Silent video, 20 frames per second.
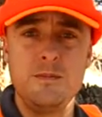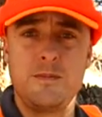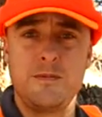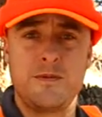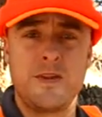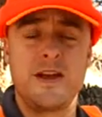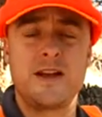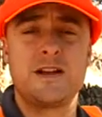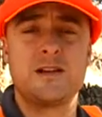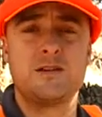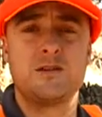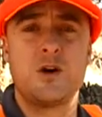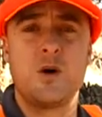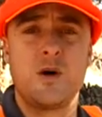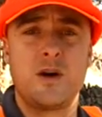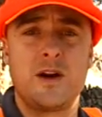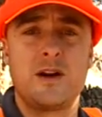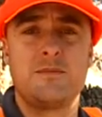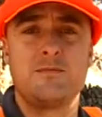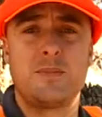They can go
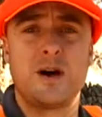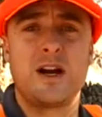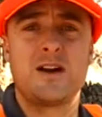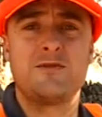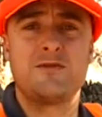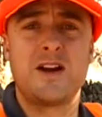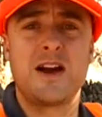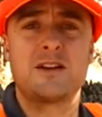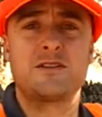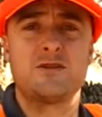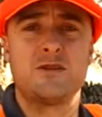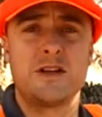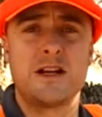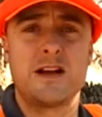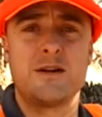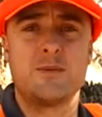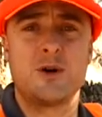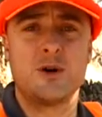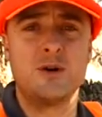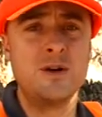ahead and buy factory
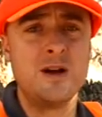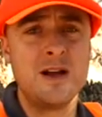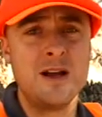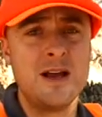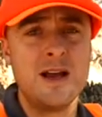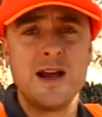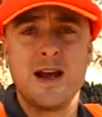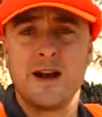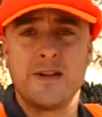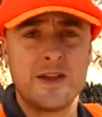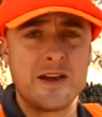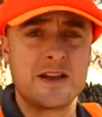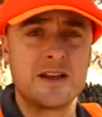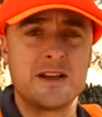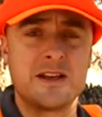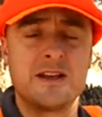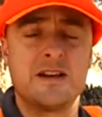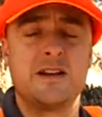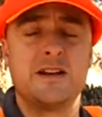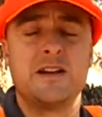ammo, and they can
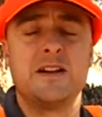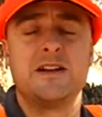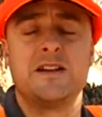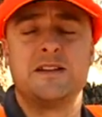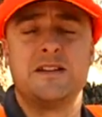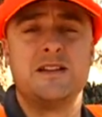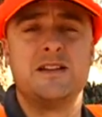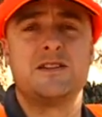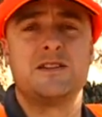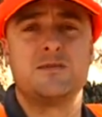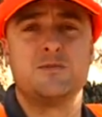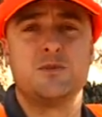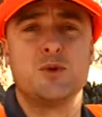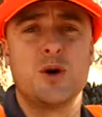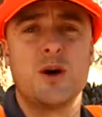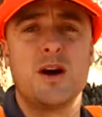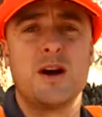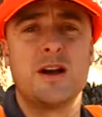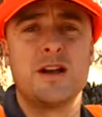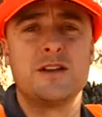get it at a decent
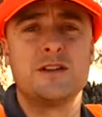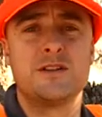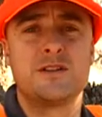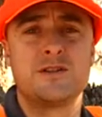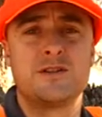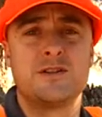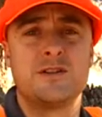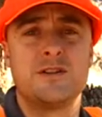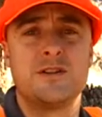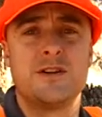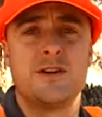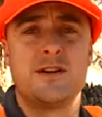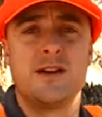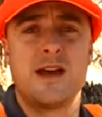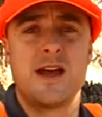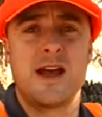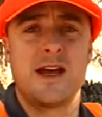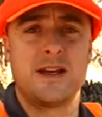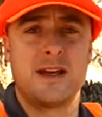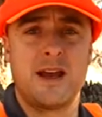price
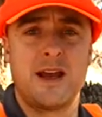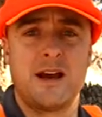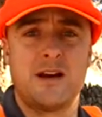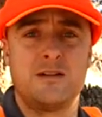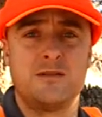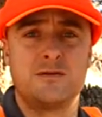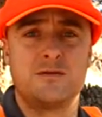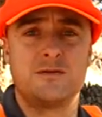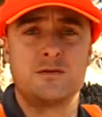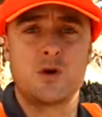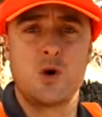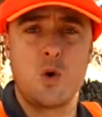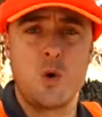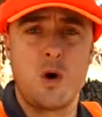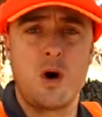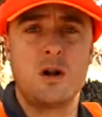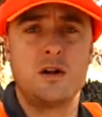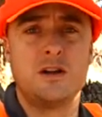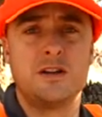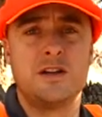and have
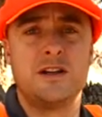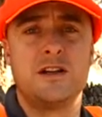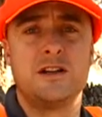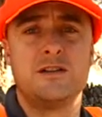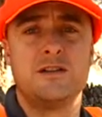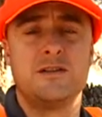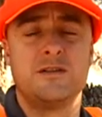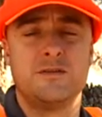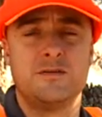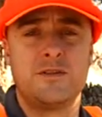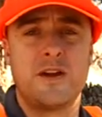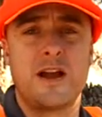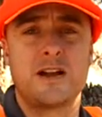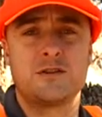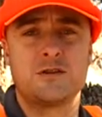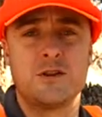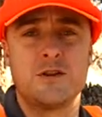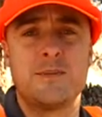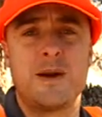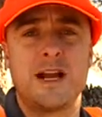quality
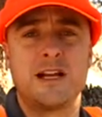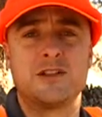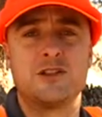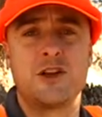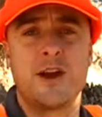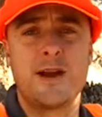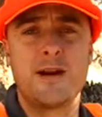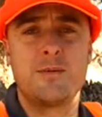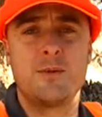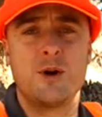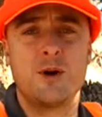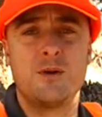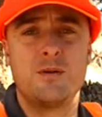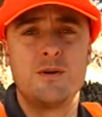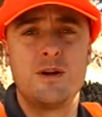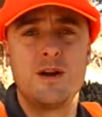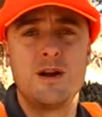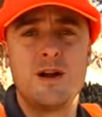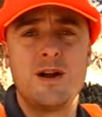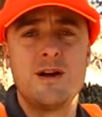factory match ammo.
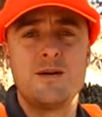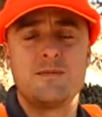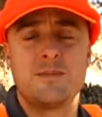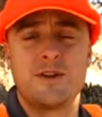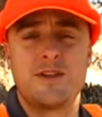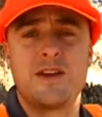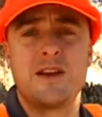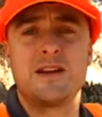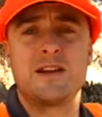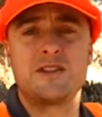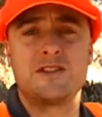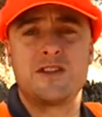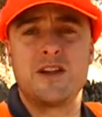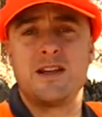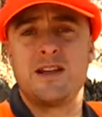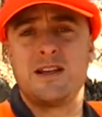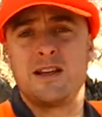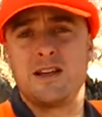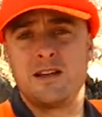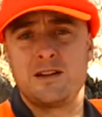But then as they
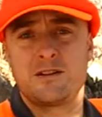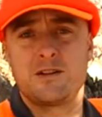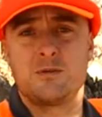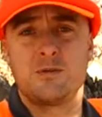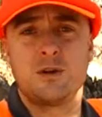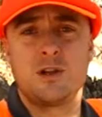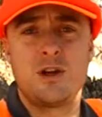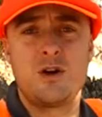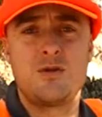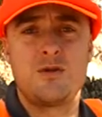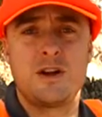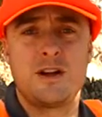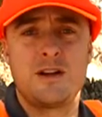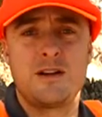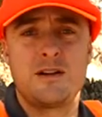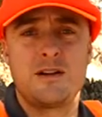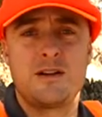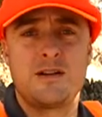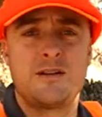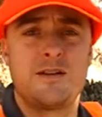get into
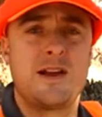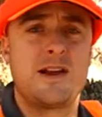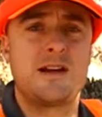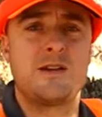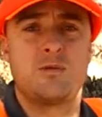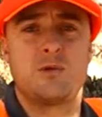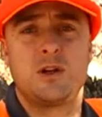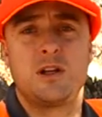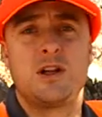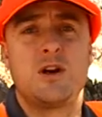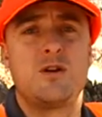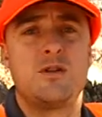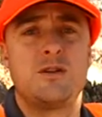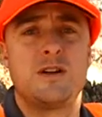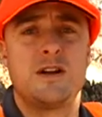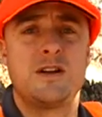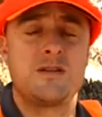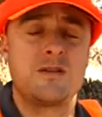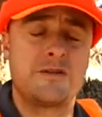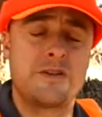reloading, they can reload
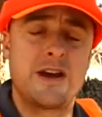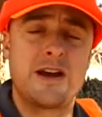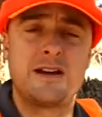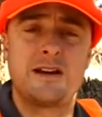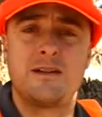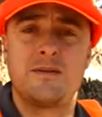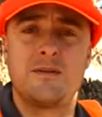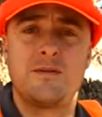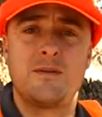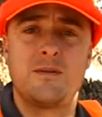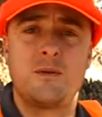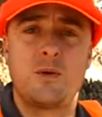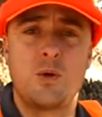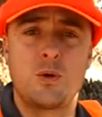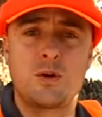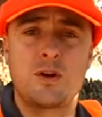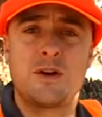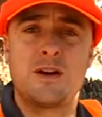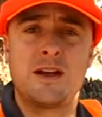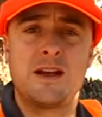either that
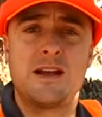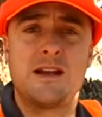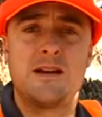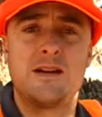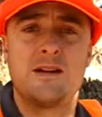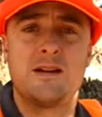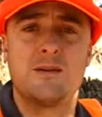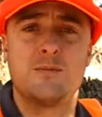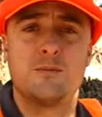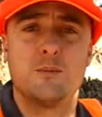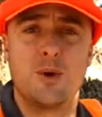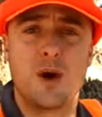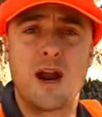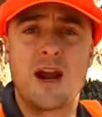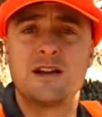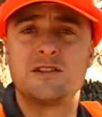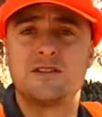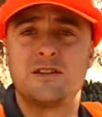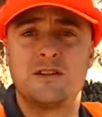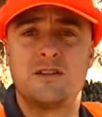Hornady
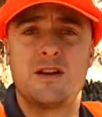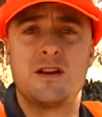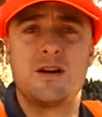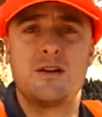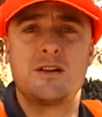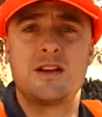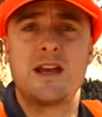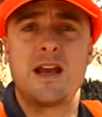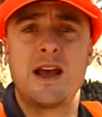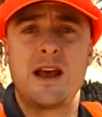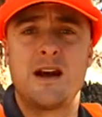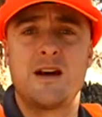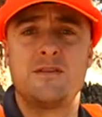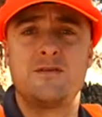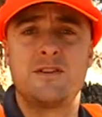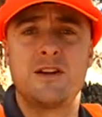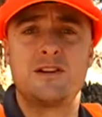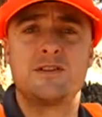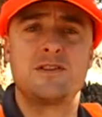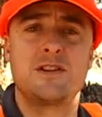brass that they already
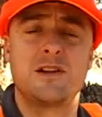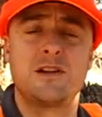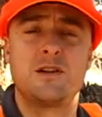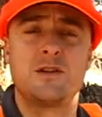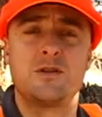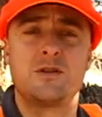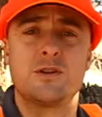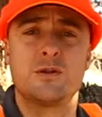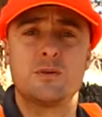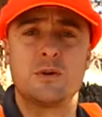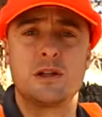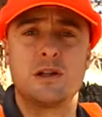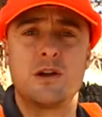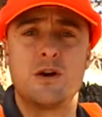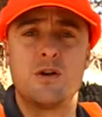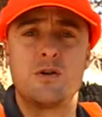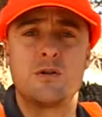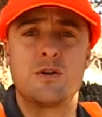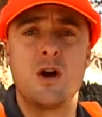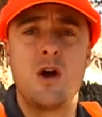have as they learn to
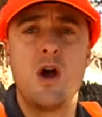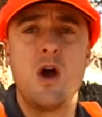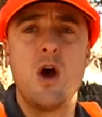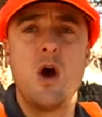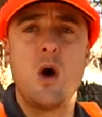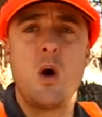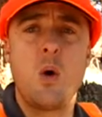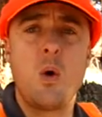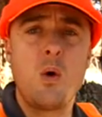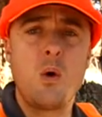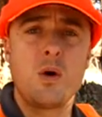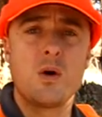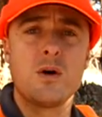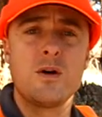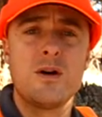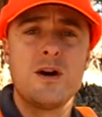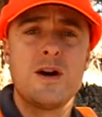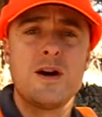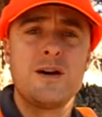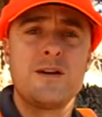reload,
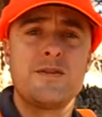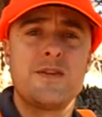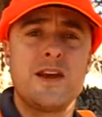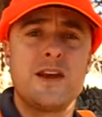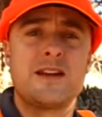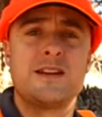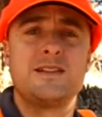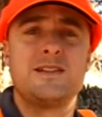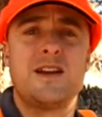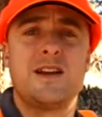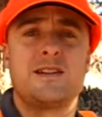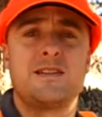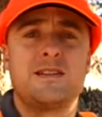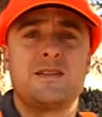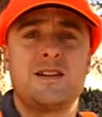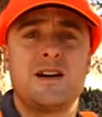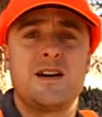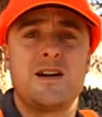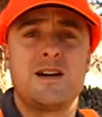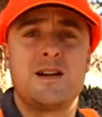or they can take the
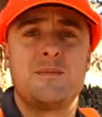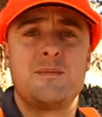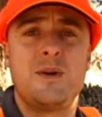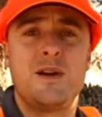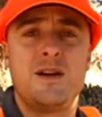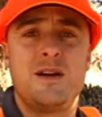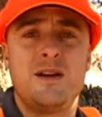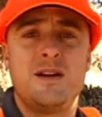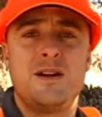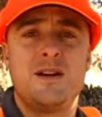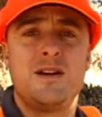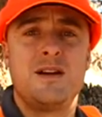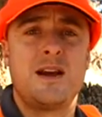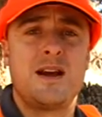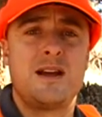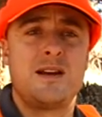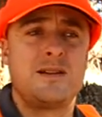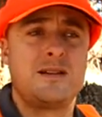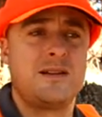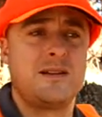time
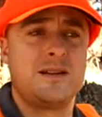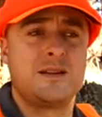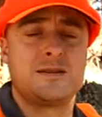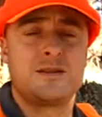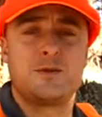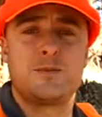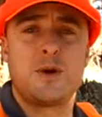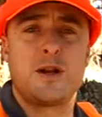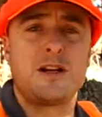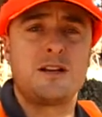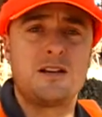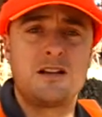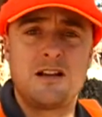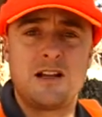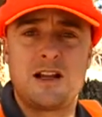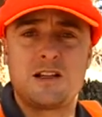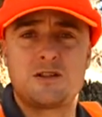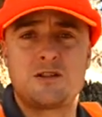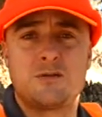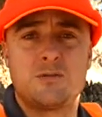and spend a little
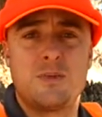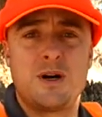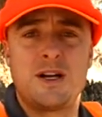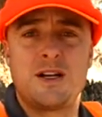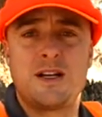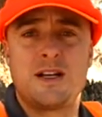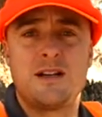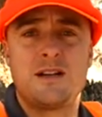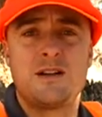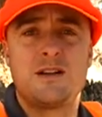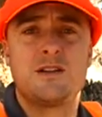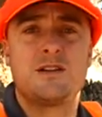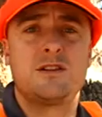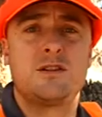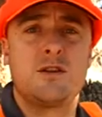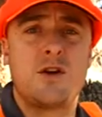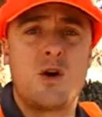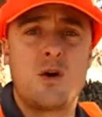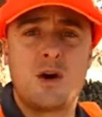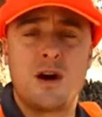extra money,
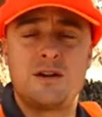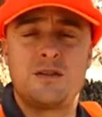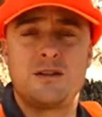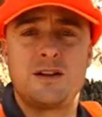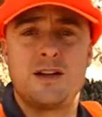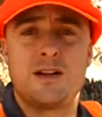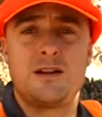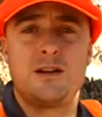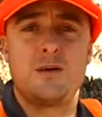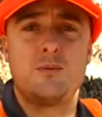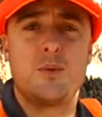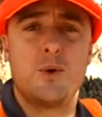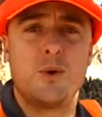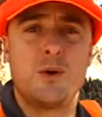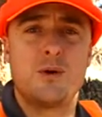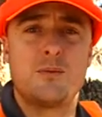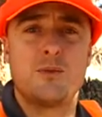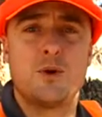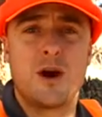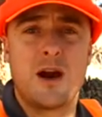go out and get
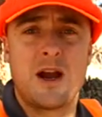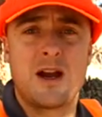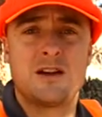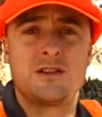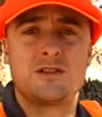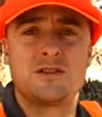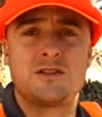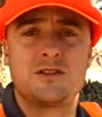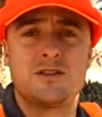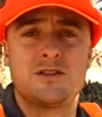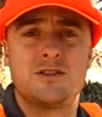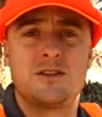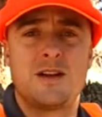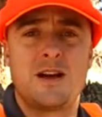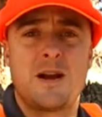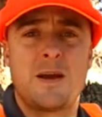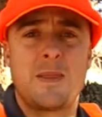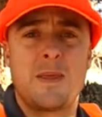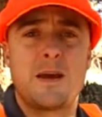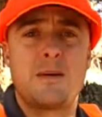Lapua brass,
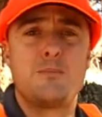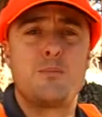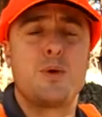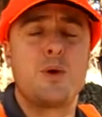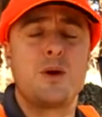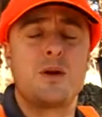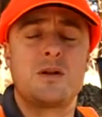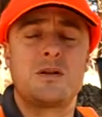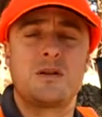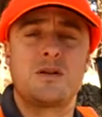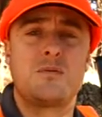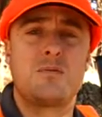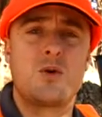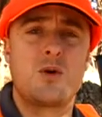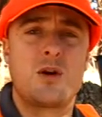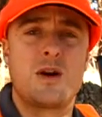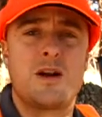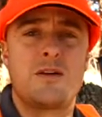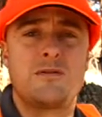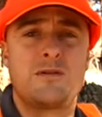and then put a little
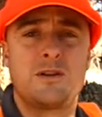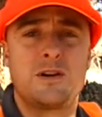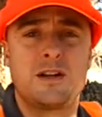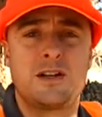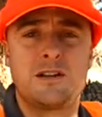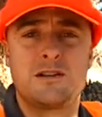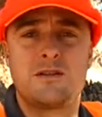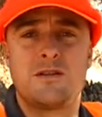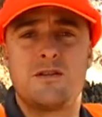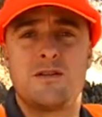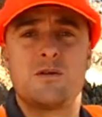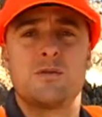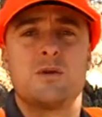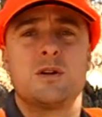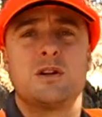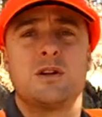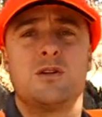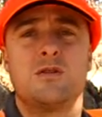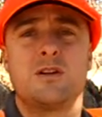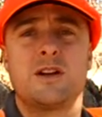more effort into their
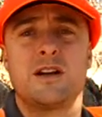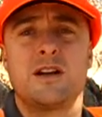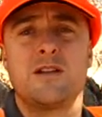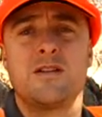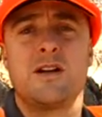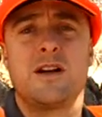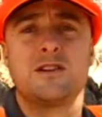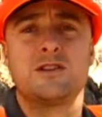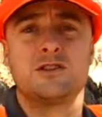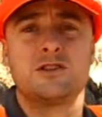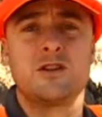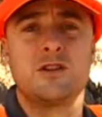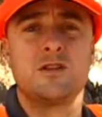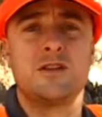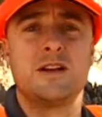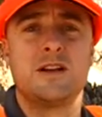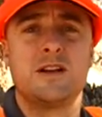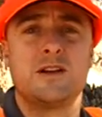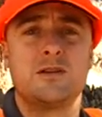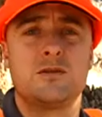reloading and start
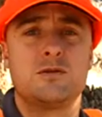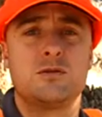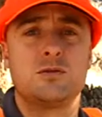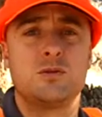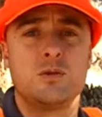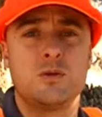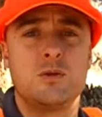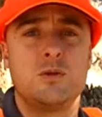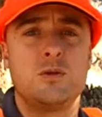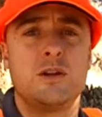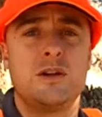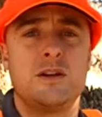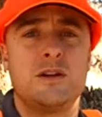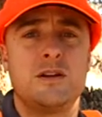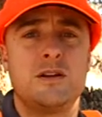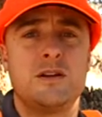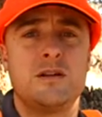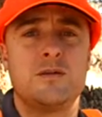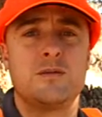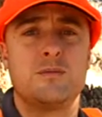getting truly
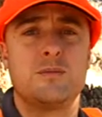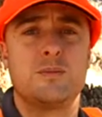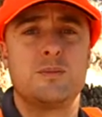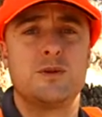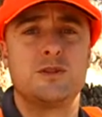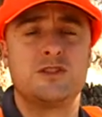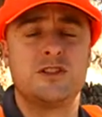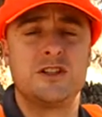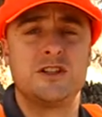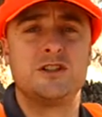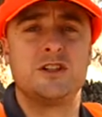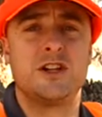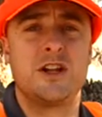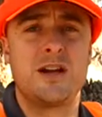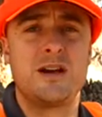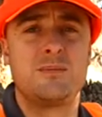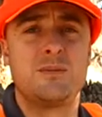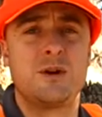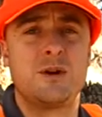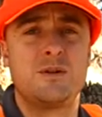precision
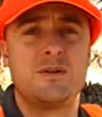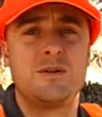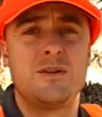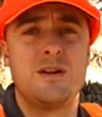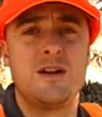ammo.